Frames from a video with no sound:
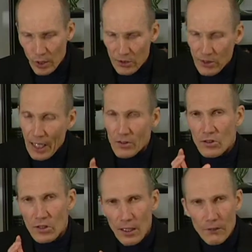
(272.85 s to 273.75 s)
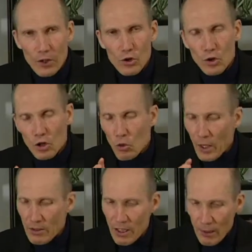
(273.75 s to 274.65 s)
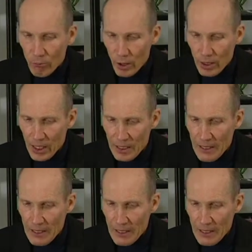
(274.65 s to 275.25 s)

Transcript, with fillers: it's not selfish or quick-tempered.